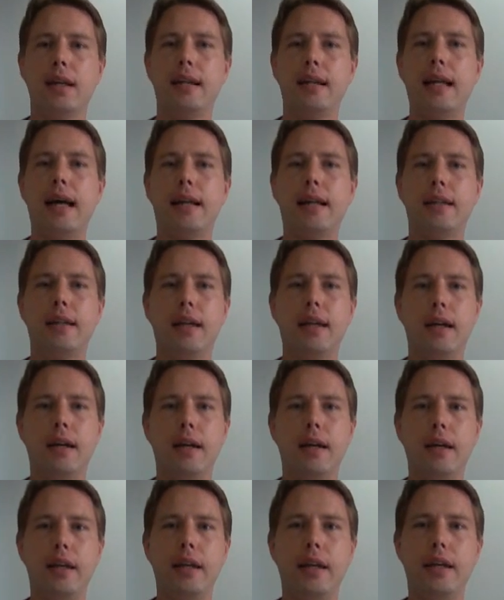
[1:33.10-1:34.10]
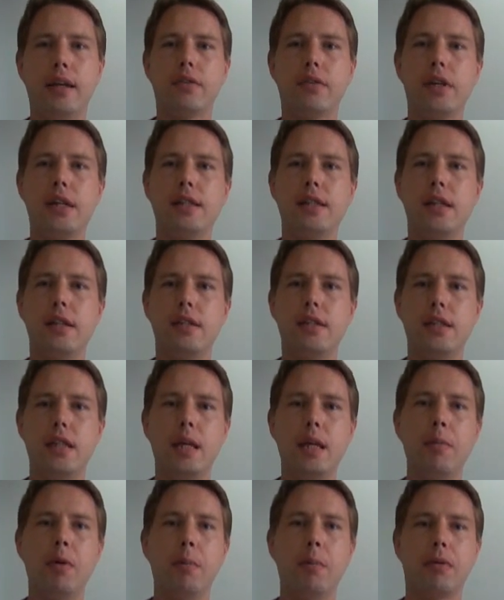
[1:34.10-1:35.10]
that increases
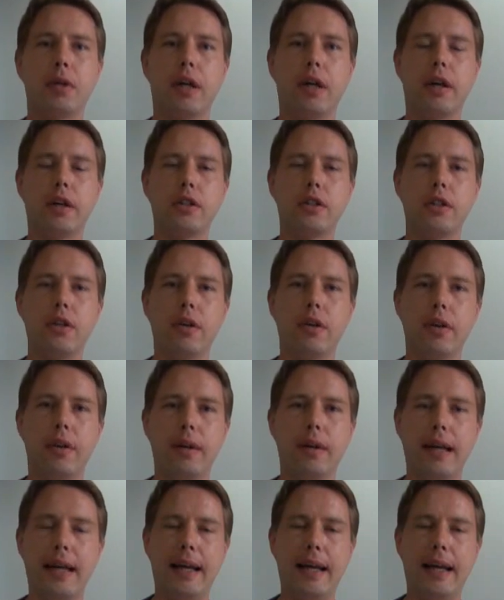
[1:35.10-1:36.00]
sebum production